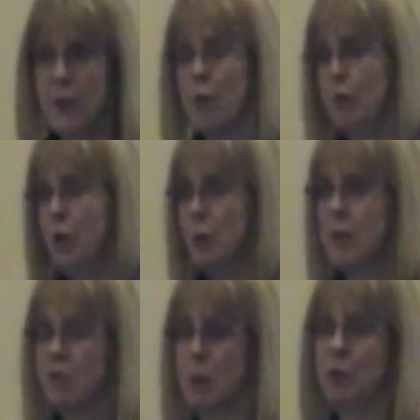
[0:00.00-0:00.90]
If you
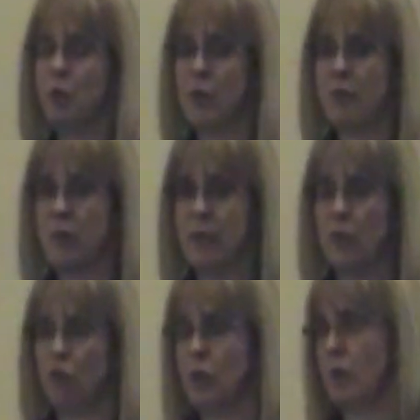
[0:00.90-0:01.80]
accept a
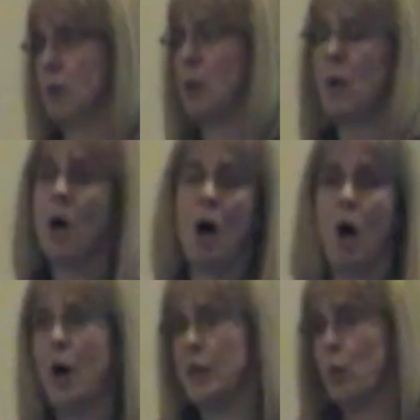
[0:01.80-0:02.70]
translation
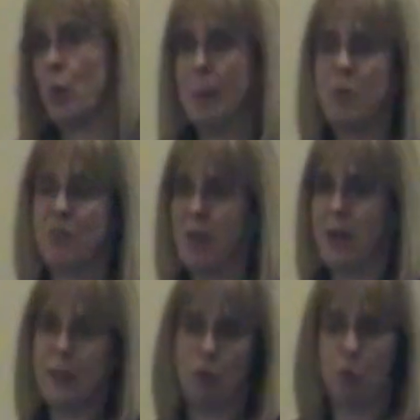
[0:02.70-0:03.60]
on a
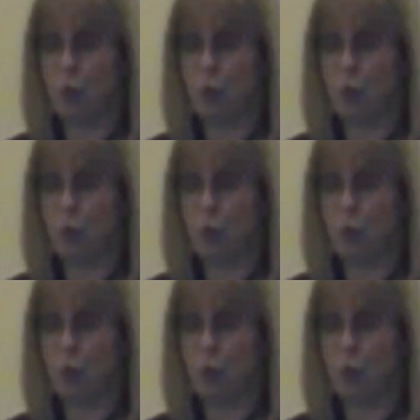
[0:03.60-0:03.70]
website